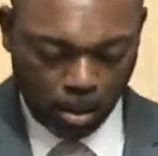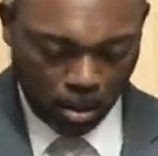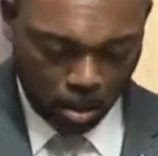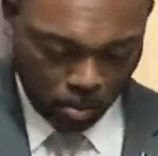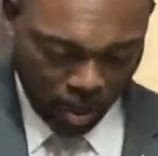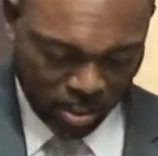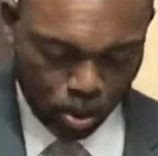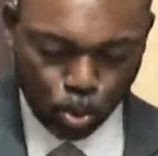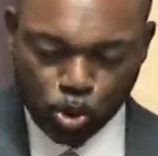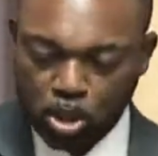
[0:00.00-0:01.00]
the
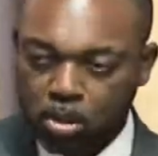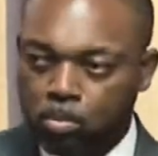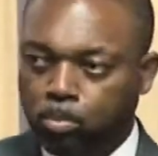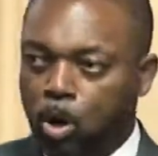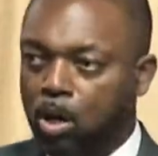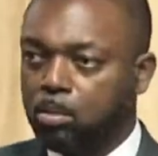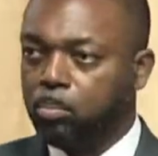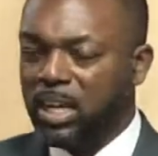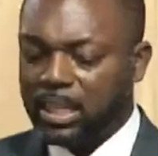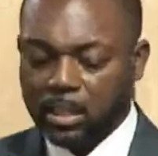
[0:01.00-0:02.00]
resolution brought
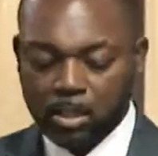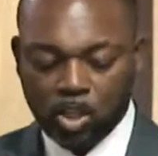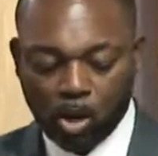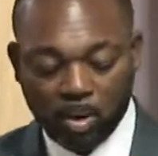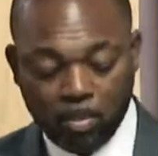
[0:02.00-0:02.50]
by the Honorable